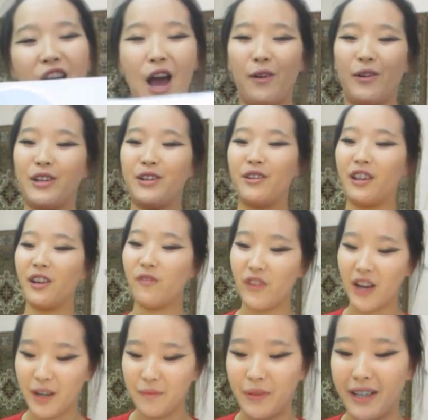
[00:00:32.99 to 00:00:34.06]
I went to their
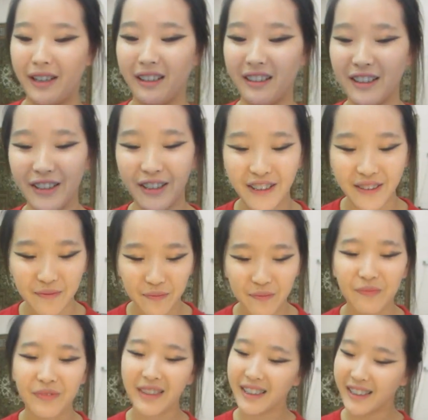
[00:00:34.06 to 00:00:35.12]
fan meet
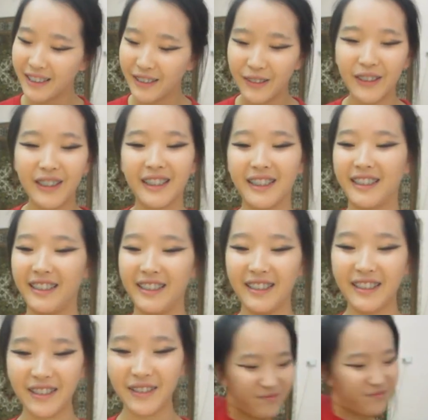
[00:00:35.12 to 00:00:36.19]
in
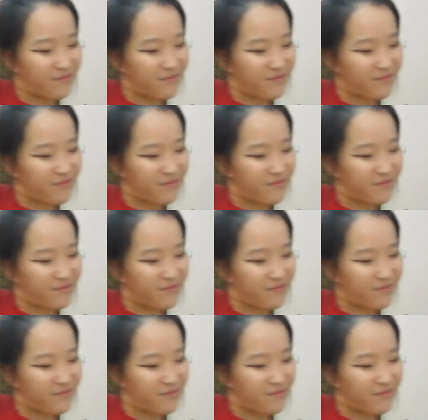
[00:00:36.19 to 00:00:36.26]
Auckland.